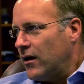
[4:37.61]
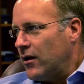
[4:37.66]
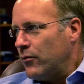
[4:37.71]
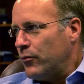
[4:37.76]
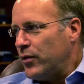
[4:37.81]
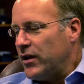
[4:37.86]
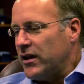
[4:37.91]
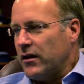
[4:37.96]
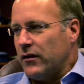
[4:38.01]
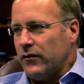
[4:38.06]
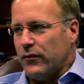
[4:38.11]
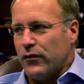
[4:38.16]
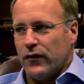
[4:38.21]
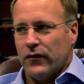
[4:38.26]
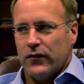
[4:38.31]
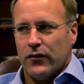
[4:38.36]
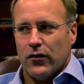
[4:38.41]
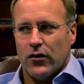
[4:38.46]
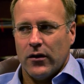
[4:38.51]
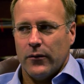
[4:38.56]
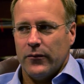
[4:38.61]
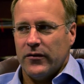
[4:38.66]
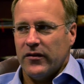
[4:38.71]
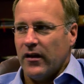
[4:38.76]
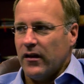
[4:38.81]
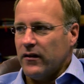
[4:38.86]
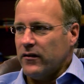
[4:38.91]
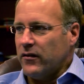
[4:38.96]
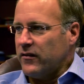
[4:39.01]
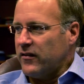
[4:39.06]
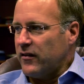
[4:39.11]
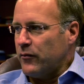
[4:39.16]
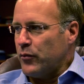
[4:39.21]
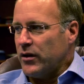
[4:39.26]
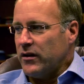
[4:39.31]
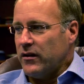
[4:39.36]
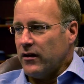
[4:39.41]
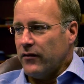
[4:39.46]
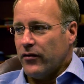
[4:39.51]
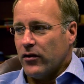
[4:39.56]
because the circumstances have
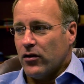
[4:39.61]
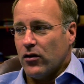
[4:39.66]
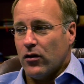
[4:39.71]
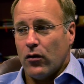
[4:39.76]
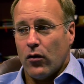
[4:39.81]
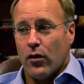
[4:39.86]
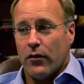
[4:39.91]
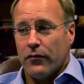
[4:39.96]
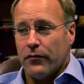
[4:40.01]
been difficult, or